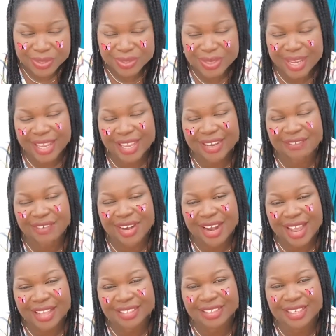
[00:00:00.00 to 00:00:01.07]
so I can
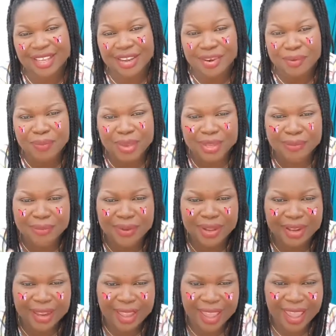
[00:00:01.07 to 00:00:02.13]
relax a little bit. But
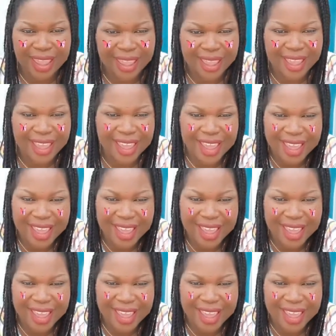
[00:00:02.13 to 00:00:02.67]
hey,